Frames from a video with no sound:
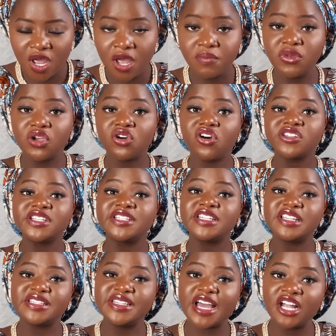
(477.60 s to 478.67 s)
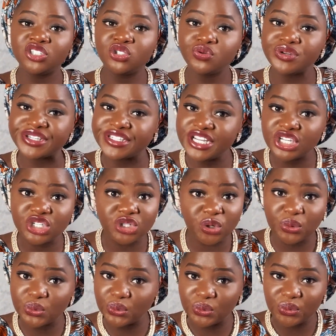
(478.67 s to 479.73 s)
Because it is their
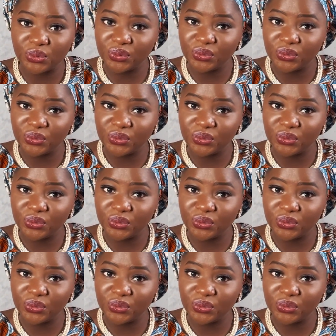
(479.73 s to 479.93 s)
jurisdiction.